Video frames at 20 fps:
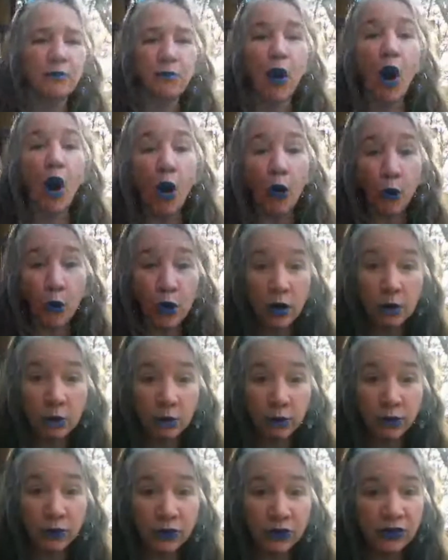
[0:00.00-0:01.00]

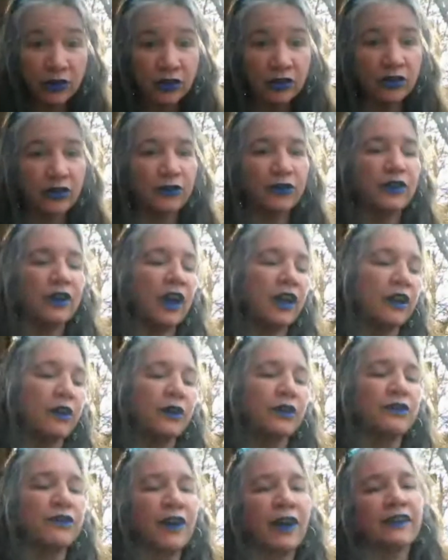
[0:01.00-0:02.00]
Poems to Fernando.
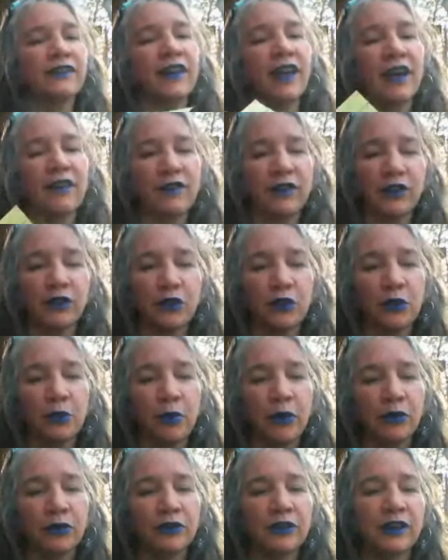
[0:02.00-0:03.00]
In fact, I have this whole
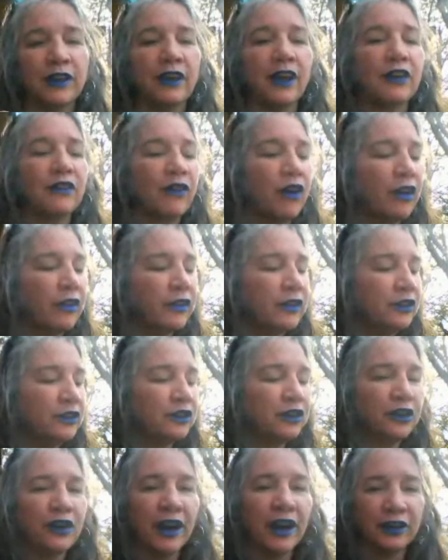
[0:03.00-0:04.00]
posted of all these
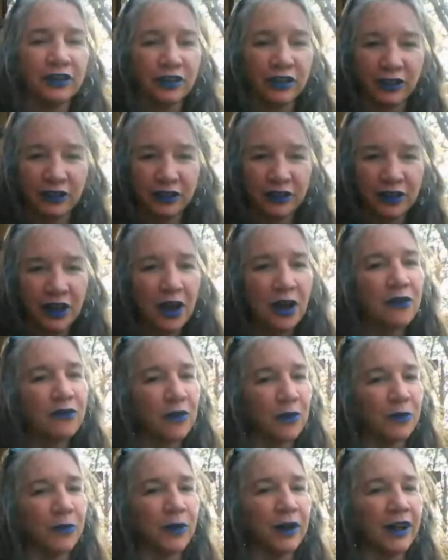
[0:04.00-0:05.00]
corrections
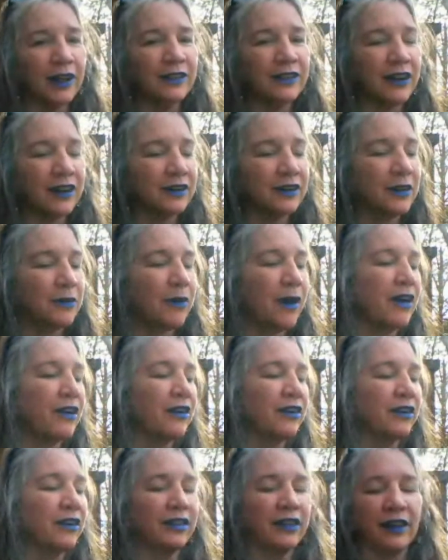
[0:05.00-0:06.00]
from when I talked
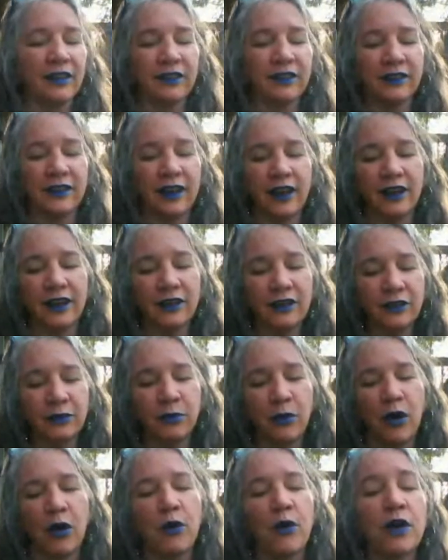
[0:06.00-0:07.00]
about her the other day. Here's
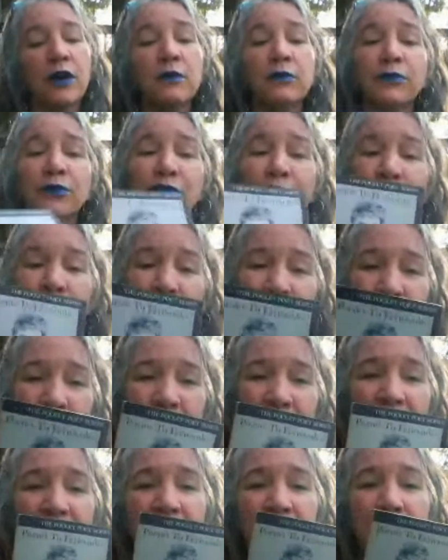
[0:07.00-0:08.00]
Poems to
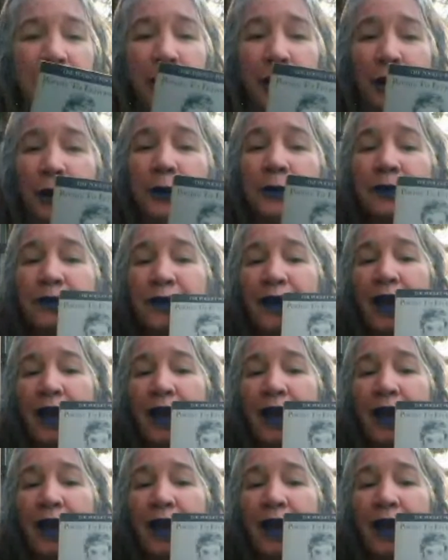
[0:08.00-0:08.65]
Fernando